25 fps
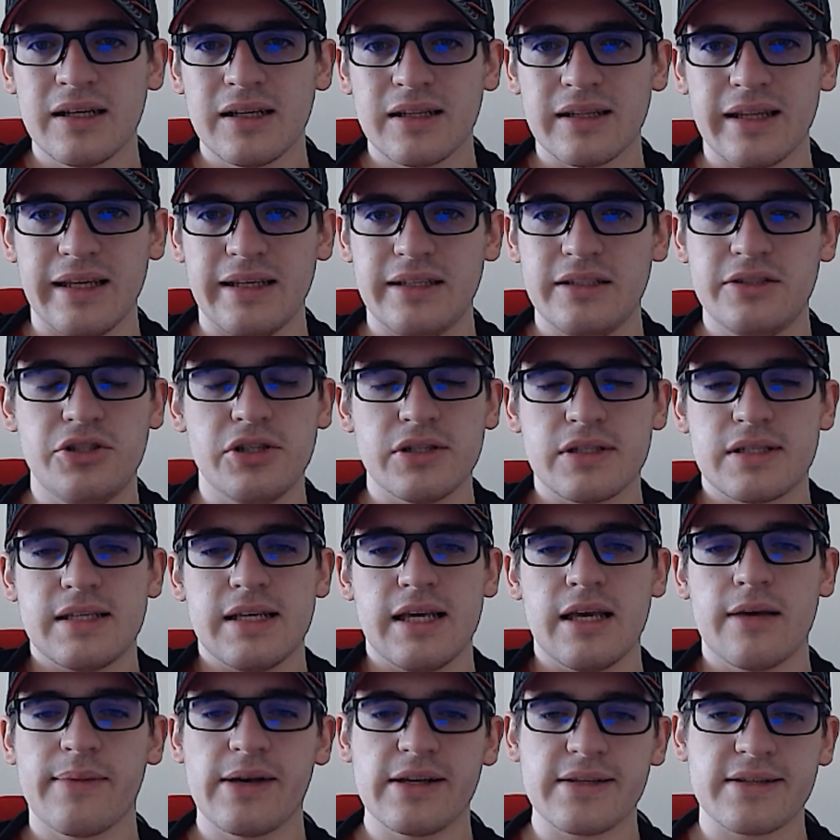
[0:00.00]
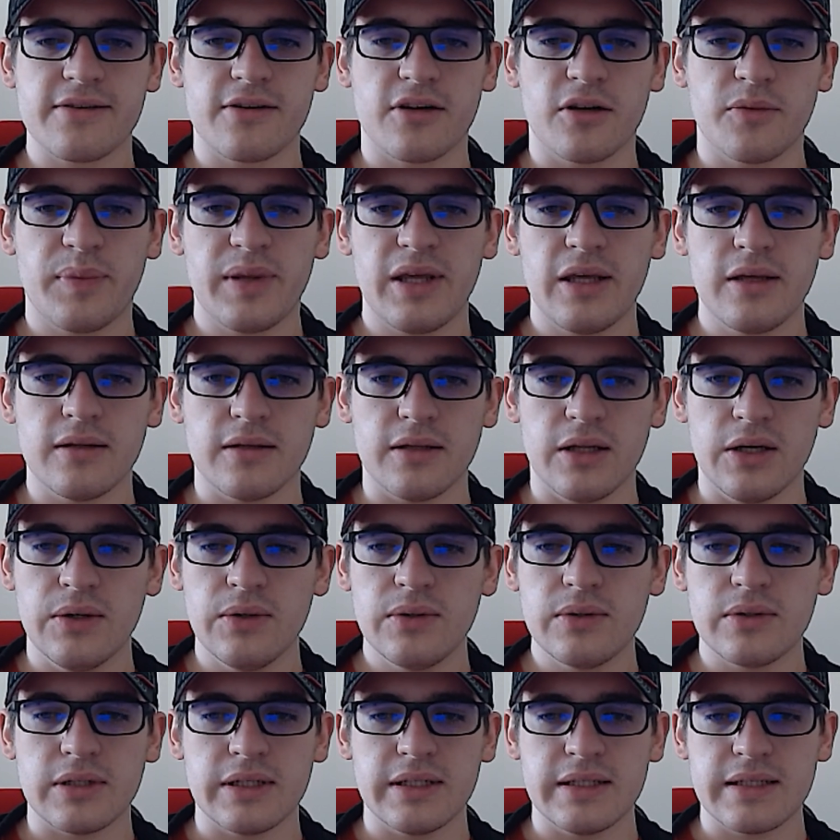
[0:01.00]
Like just the MSRP
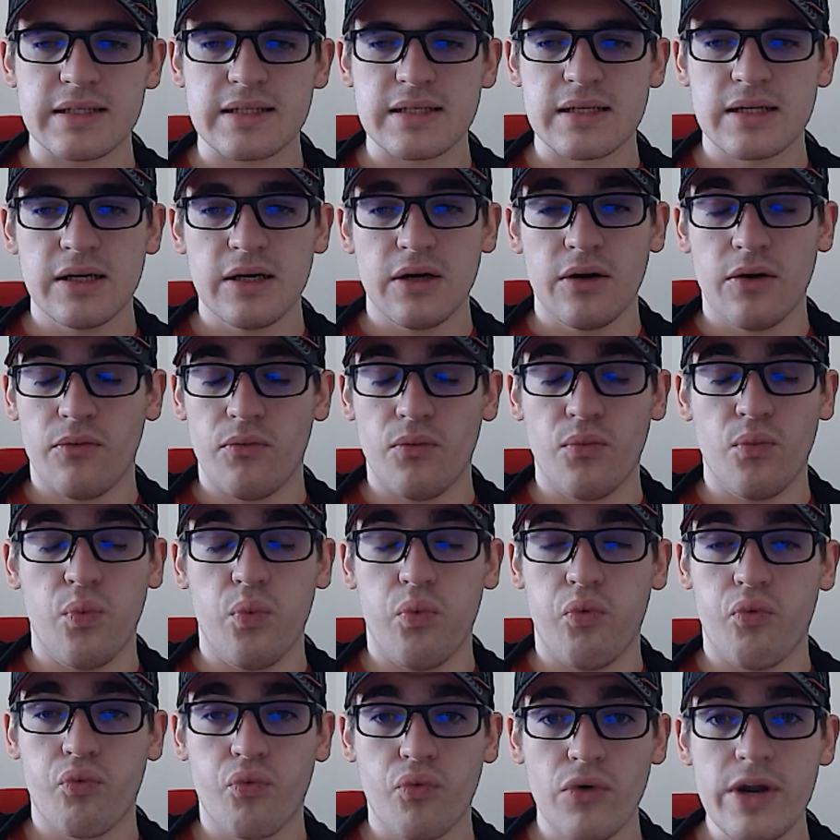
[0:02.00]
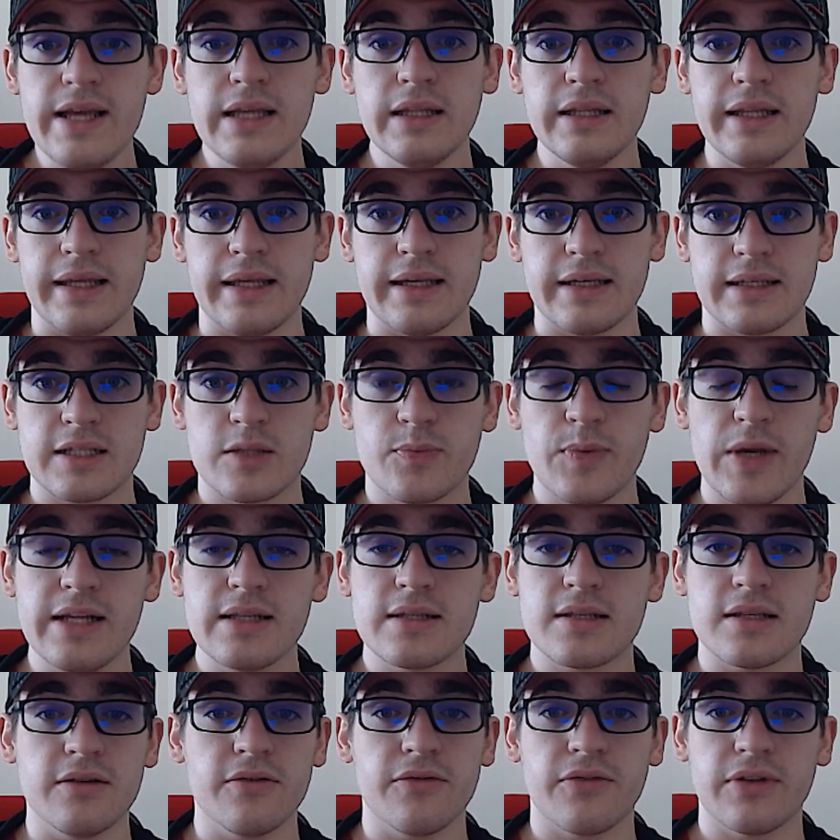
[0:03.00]
alone is really
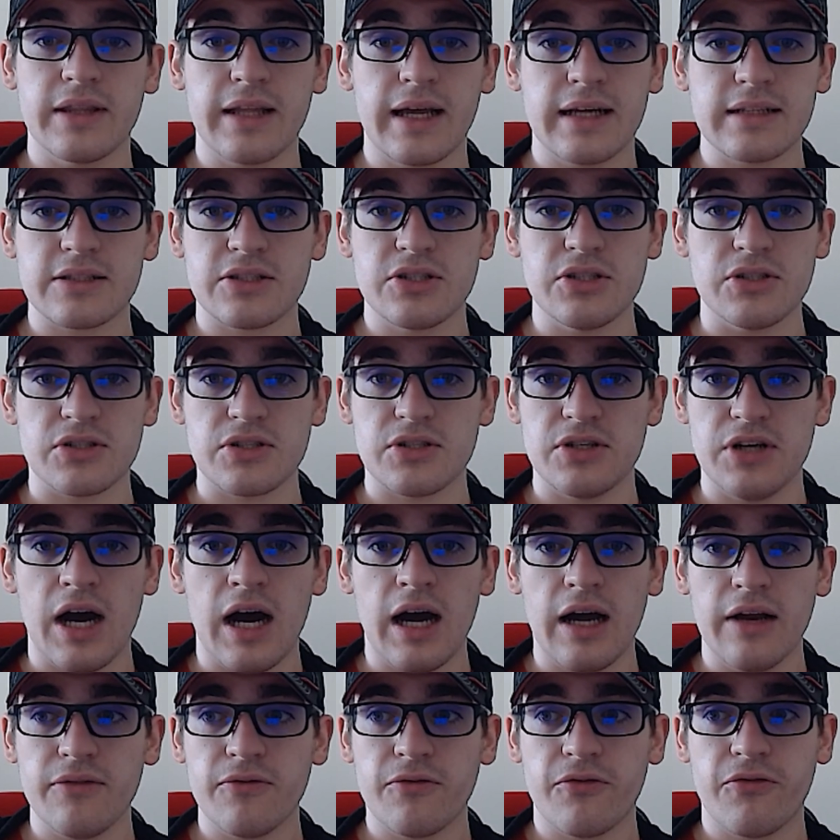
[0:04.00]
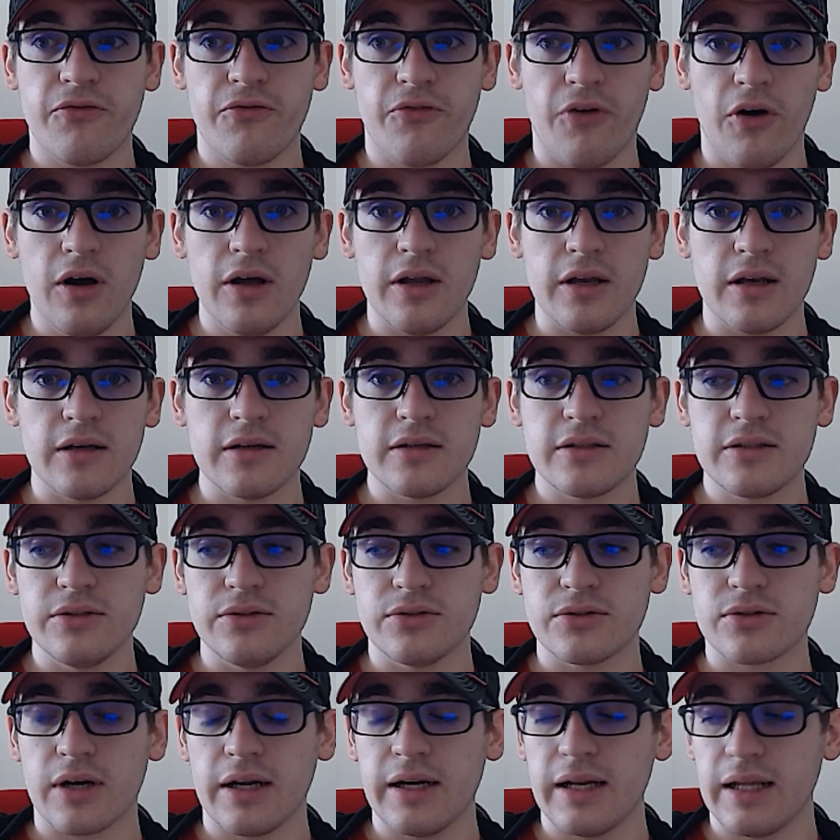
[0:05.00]
expensive, and that's just not fun to
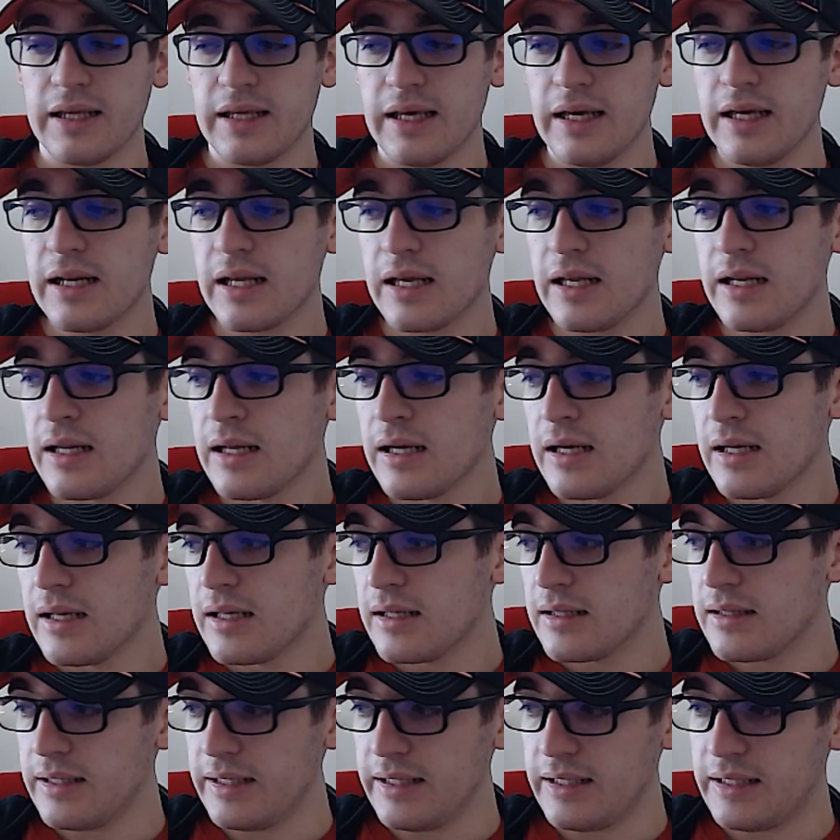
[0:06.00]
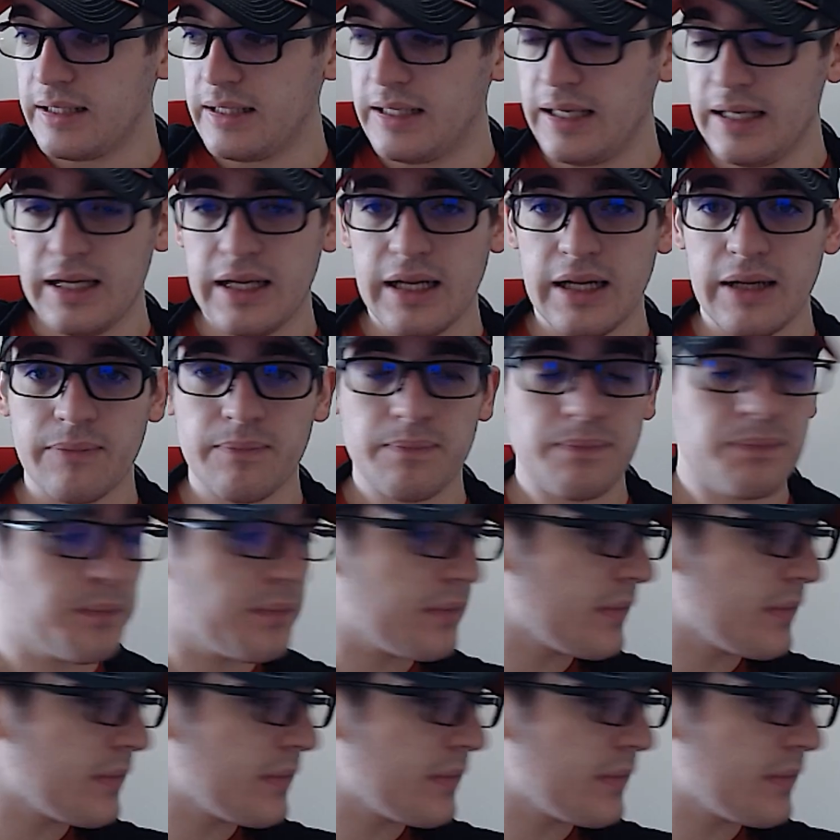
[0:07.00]
try to get it. Like getting